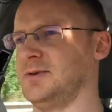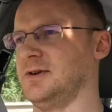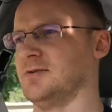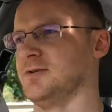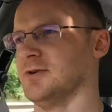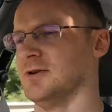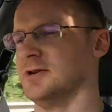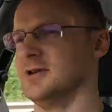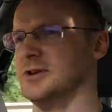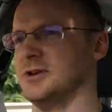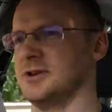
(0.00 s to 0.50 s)
You've
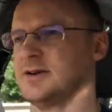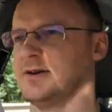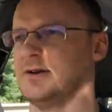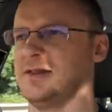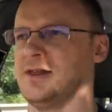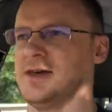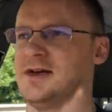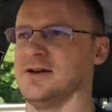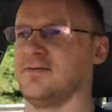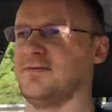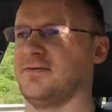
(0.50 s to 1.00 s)
got to look at
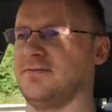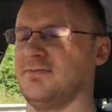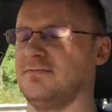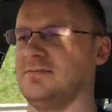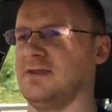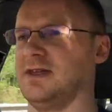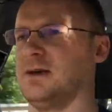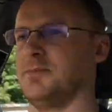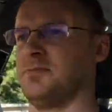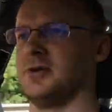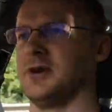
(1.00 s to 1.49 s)
their
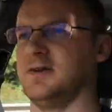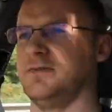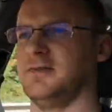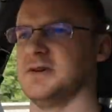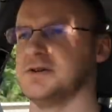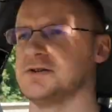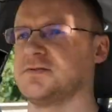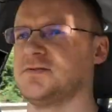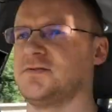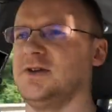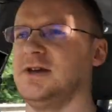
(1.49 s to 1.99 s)

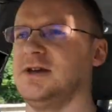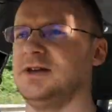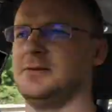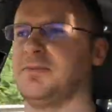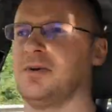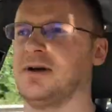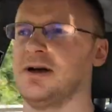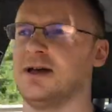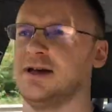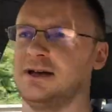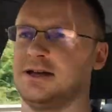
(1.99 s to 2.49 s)
previous
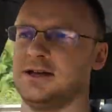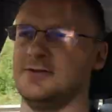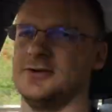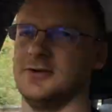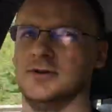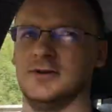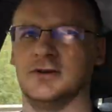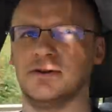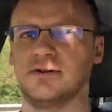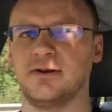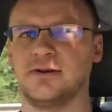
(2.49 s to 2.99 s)
feedback, you've got
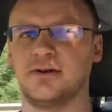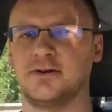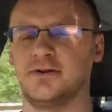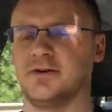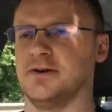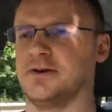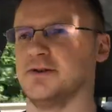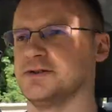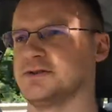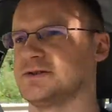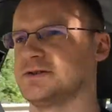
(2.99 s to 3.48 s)
to look at
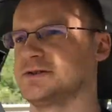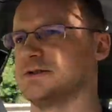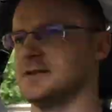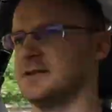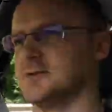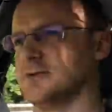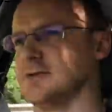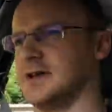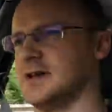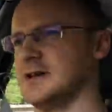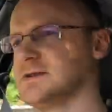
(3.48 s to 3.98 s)
costs and
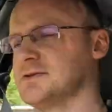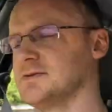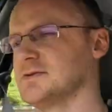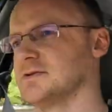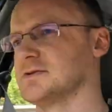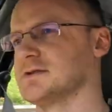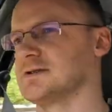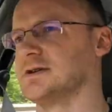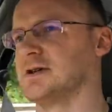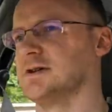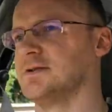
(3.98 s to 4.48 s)
all that
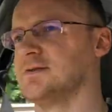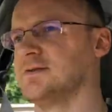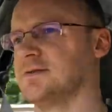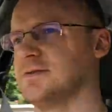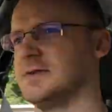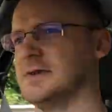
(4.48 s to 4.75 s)
sort of stuff.